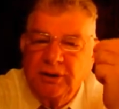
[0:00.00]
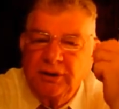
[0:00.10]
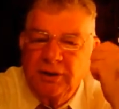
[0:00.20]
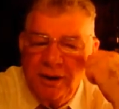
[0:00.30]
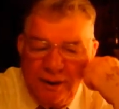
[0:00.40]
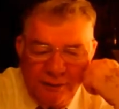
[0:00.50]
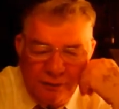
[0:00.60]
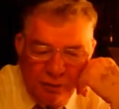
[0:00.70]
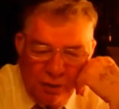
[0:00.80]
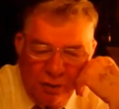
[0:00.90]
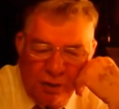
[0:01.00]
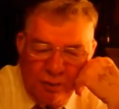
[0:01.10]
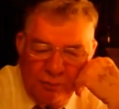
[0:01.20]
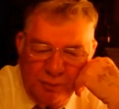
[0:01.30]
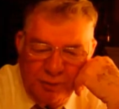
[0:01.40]
Let
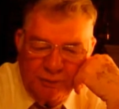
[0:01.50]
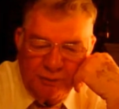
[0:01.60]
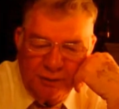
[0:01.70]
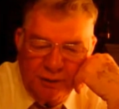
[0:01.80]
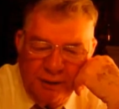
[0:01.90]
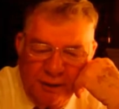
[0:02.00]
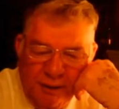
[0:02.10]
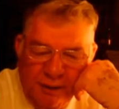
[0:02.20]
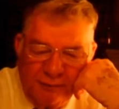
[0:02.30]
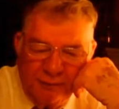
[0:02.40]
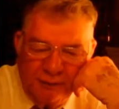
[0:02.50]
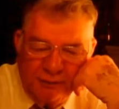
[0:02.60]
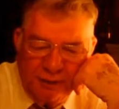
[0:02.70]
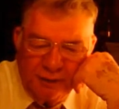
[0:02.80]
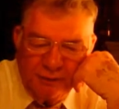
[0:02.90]
not mercy
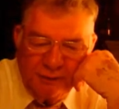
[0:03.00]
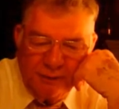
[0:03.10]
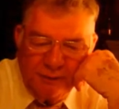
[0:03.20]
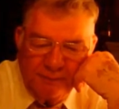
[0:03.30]
forsake thee.